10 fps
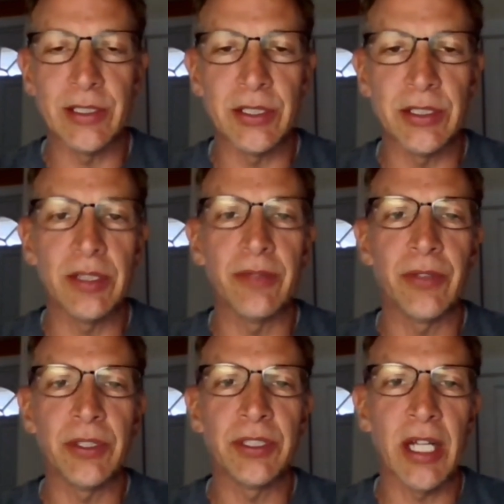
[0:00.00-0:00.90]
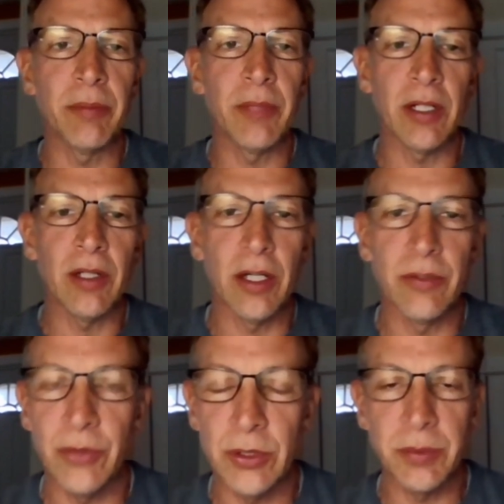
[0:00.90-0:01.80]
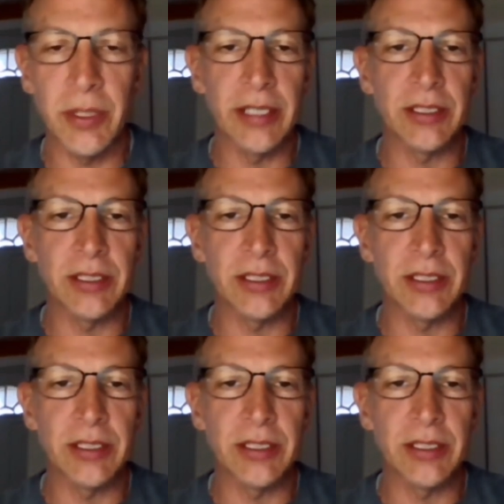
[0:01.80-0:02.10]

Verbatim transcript: This isn't the first time that a law enforcement